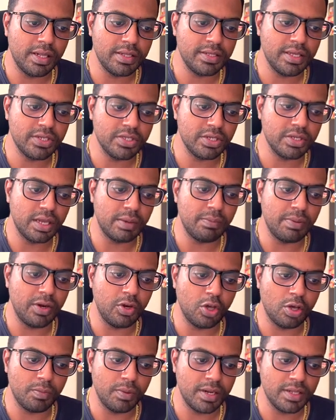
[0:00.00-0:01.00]
apply
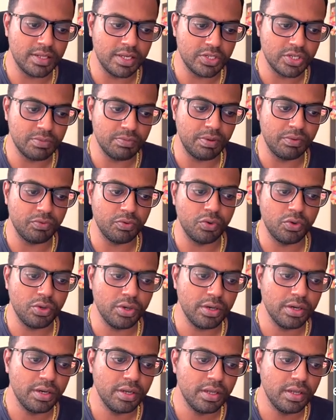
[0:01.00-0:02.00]
normalization
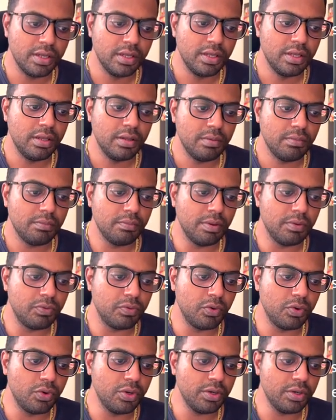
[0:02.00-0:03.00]
before
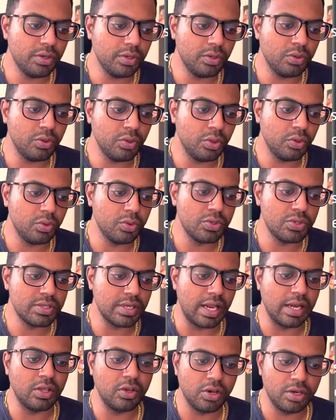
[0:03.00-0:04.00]
you use
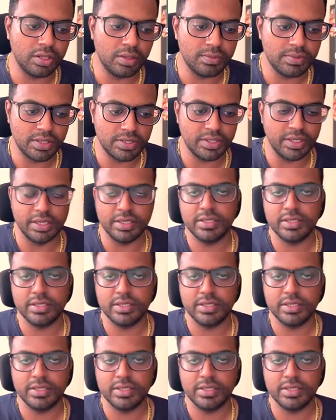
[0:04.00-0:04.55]
algorithms such as